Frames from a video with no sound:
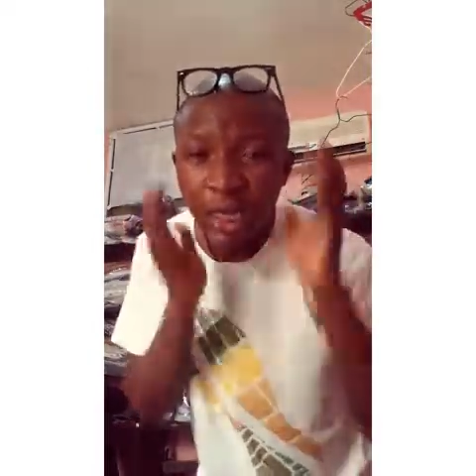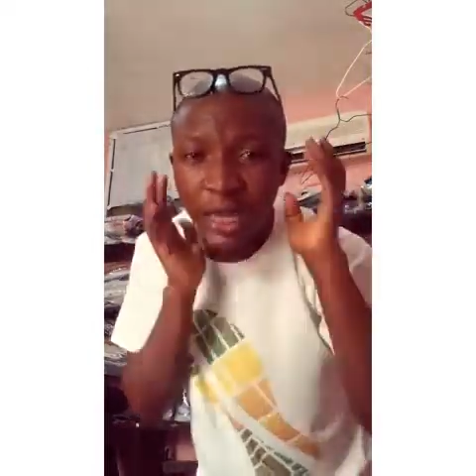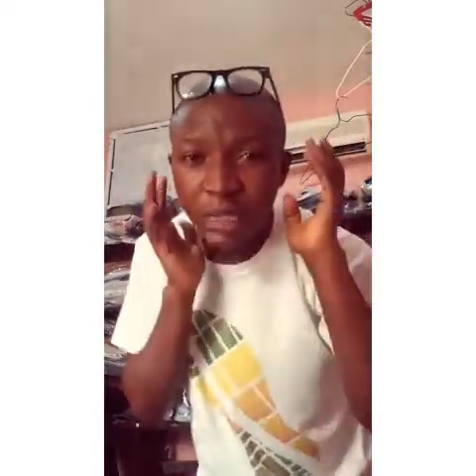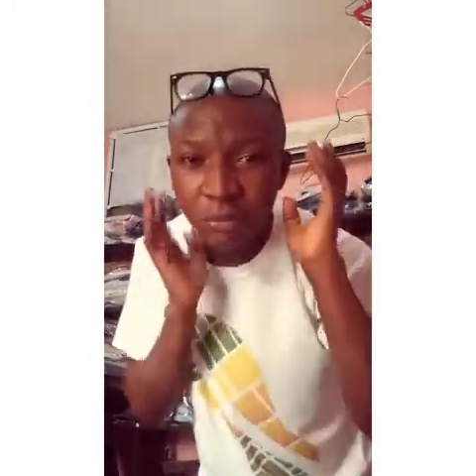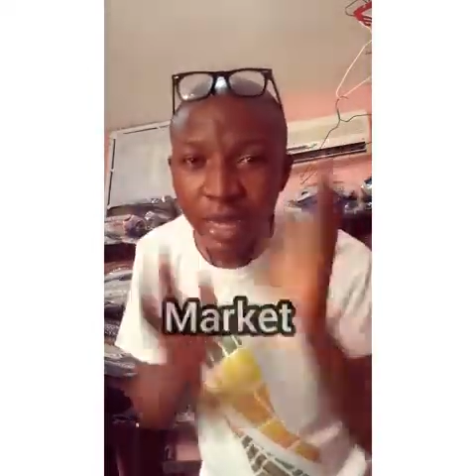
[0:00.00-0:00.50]

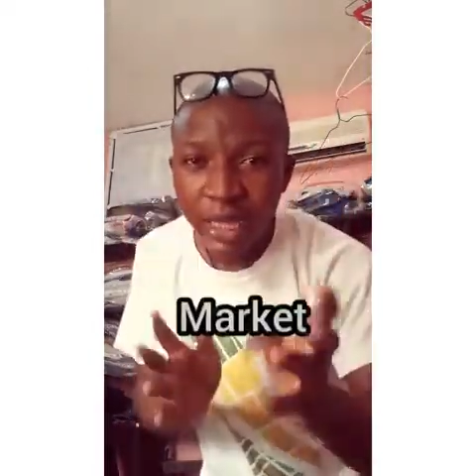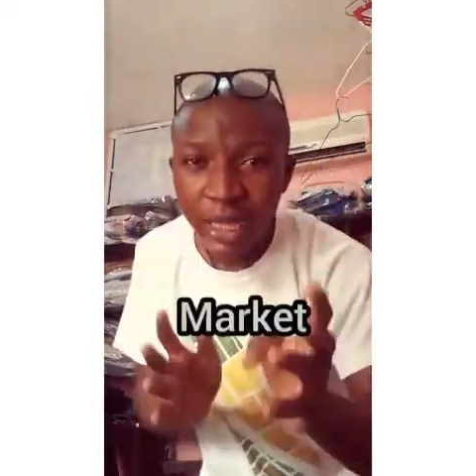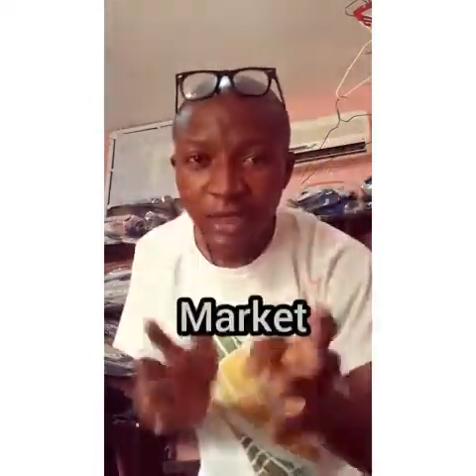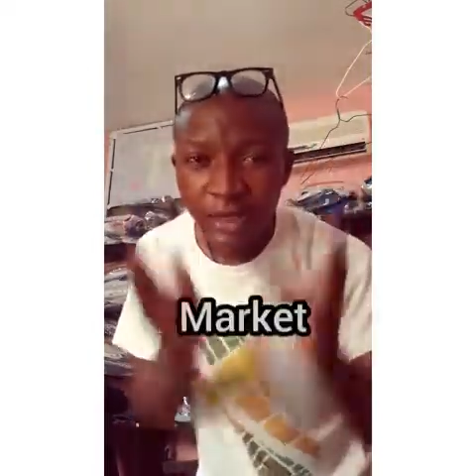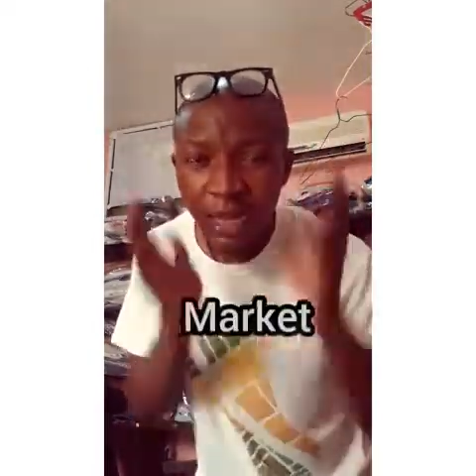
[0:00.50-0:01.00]
and
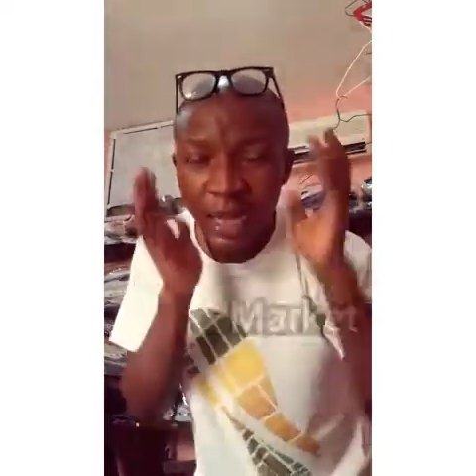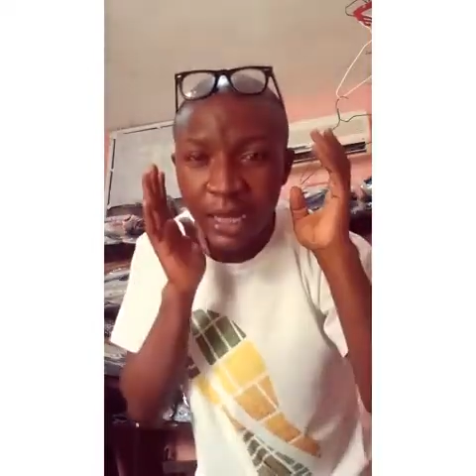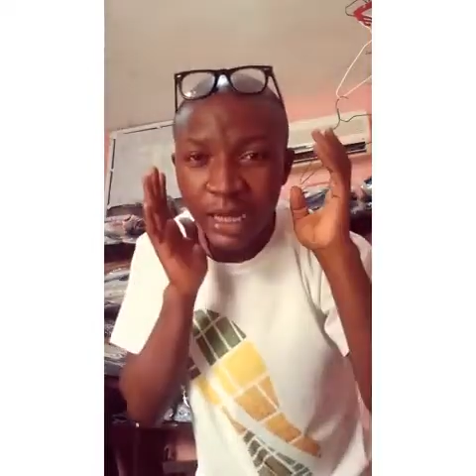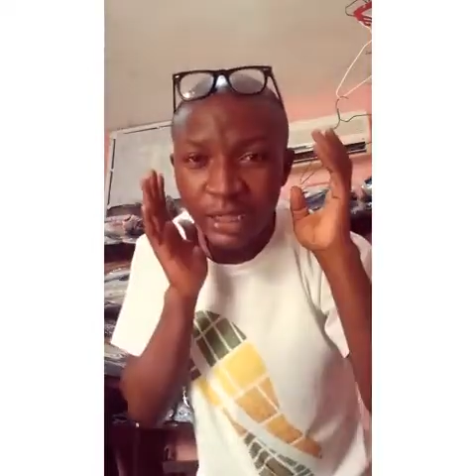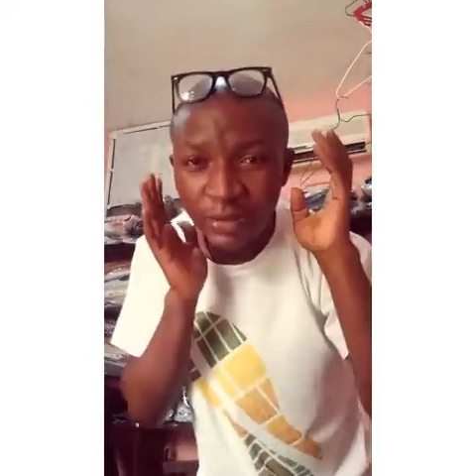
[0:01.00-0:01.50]
markets
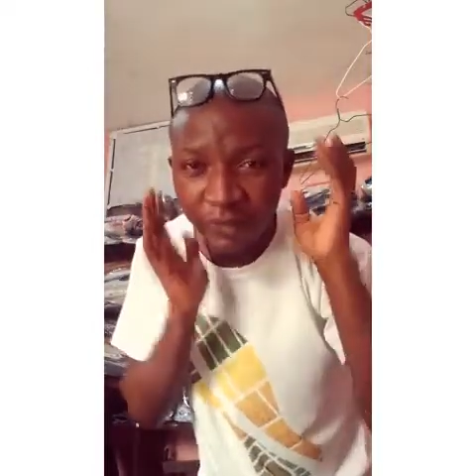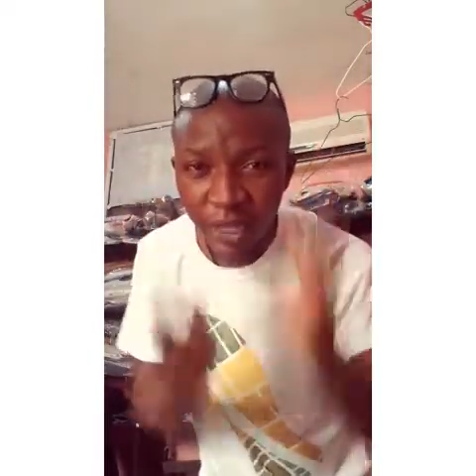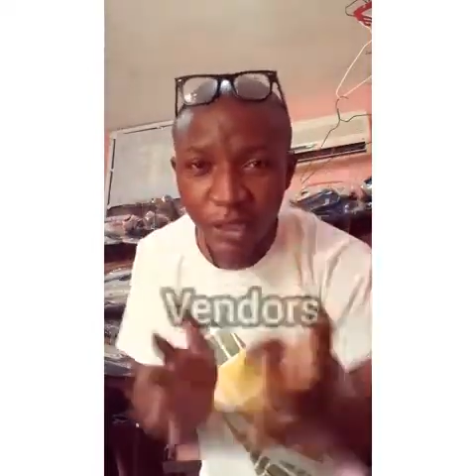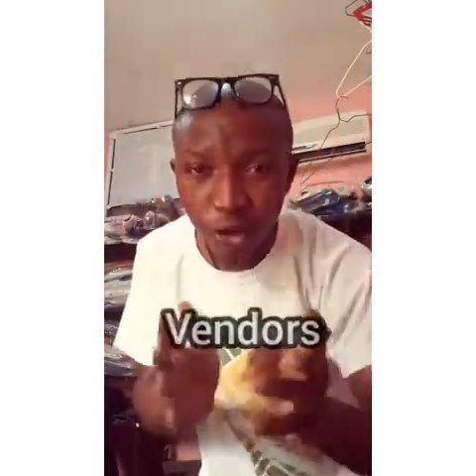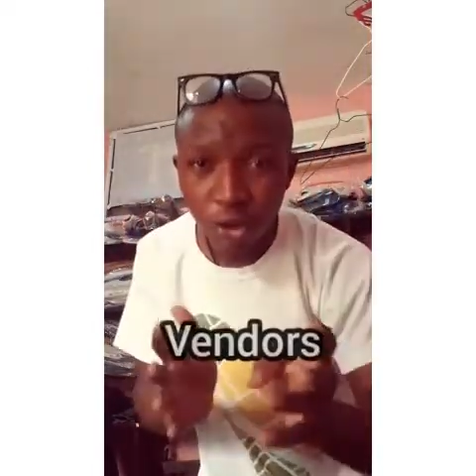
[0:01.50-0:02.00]
are the
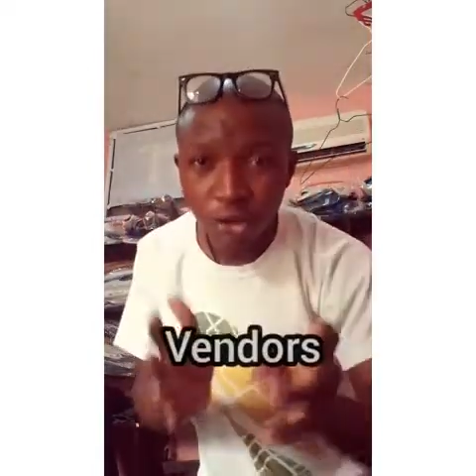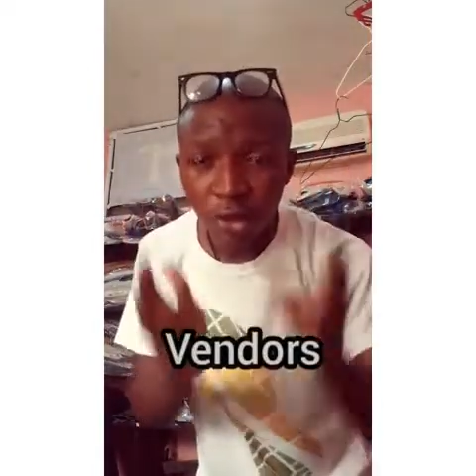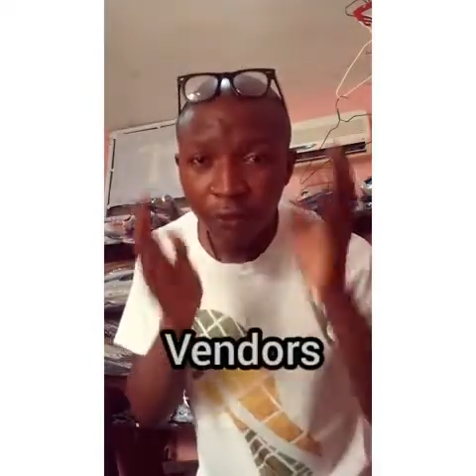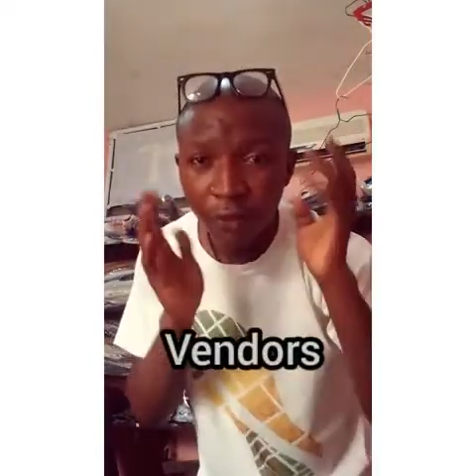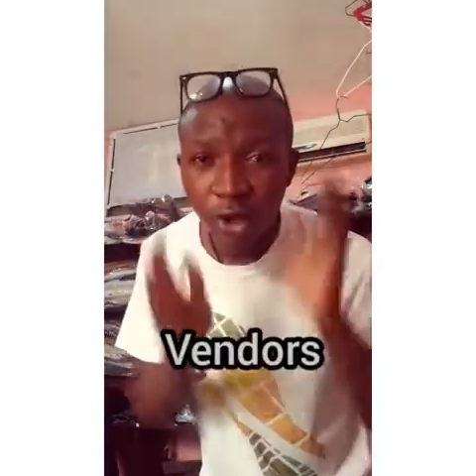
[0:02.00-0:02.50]
vendors
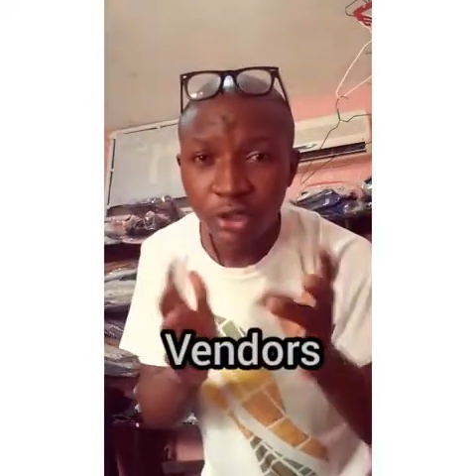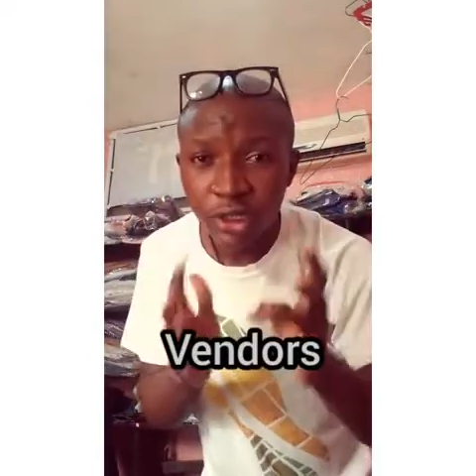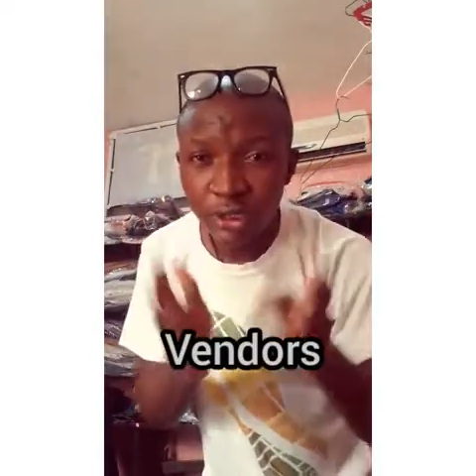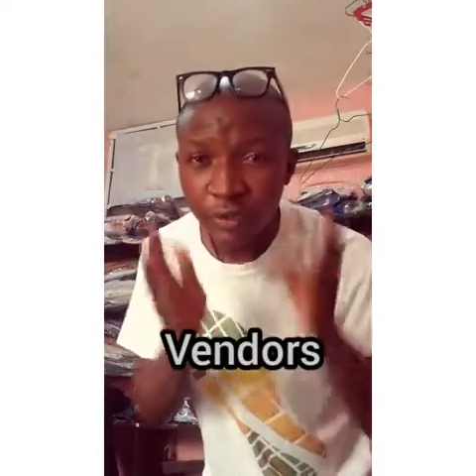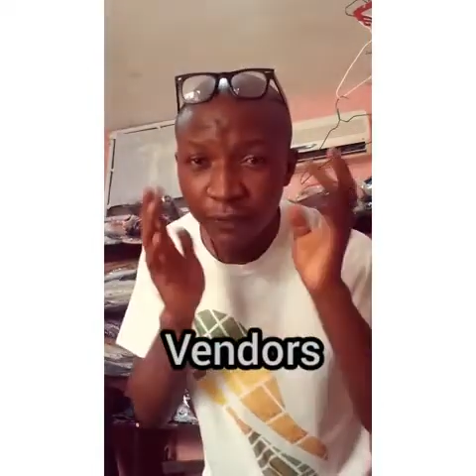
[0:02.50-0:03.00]
of all
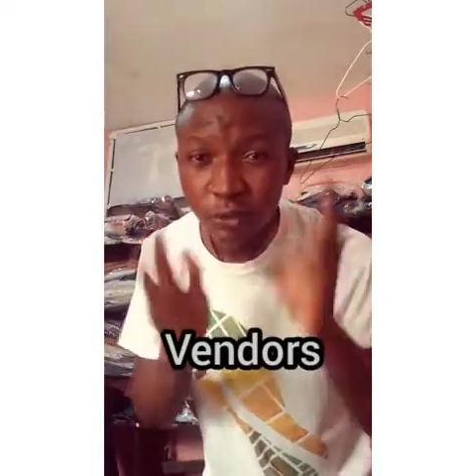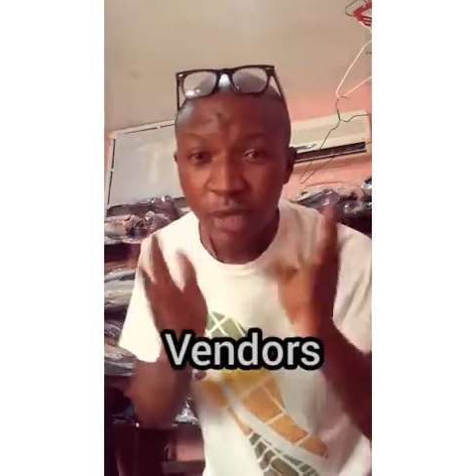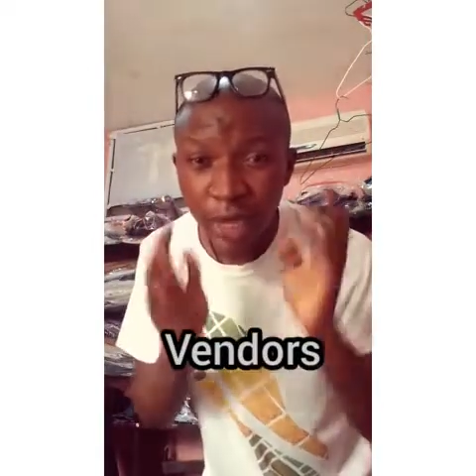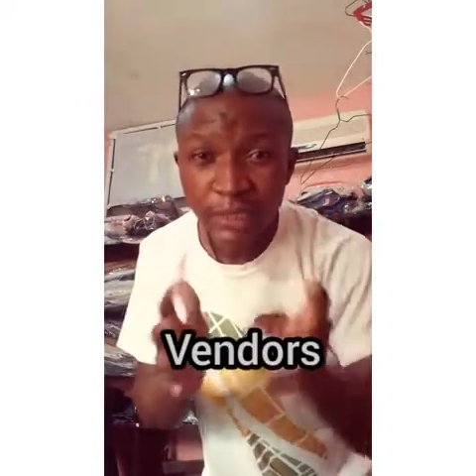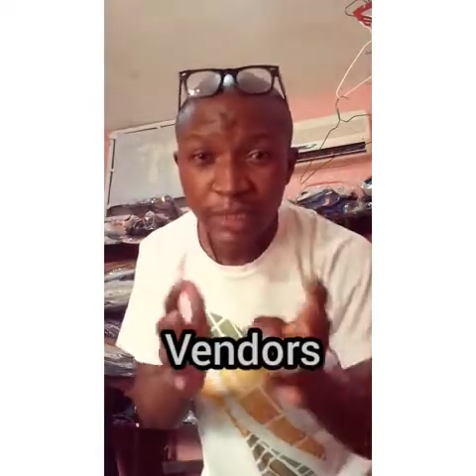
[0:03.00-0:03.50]
these food
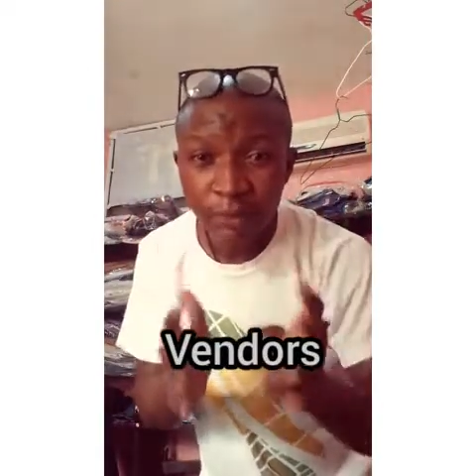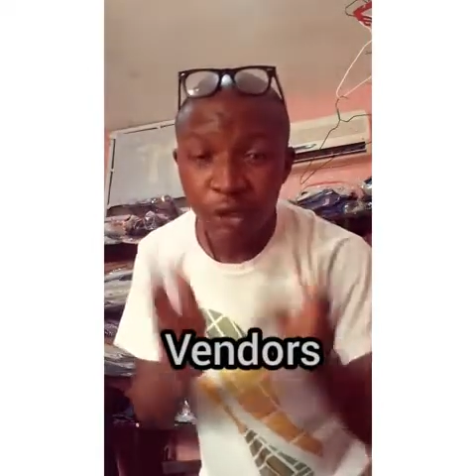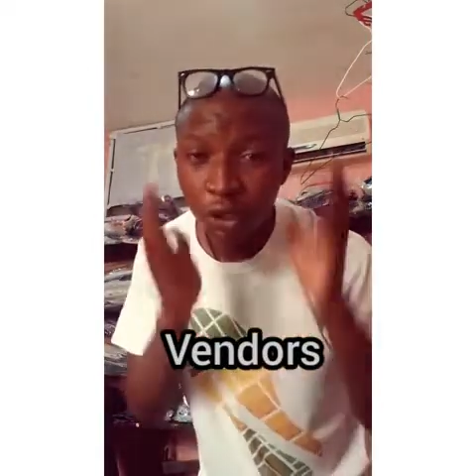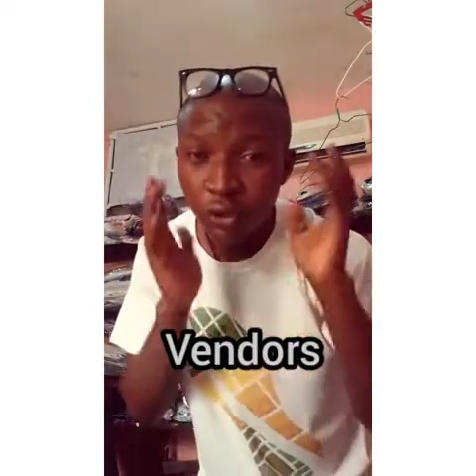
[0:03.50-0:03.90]
items,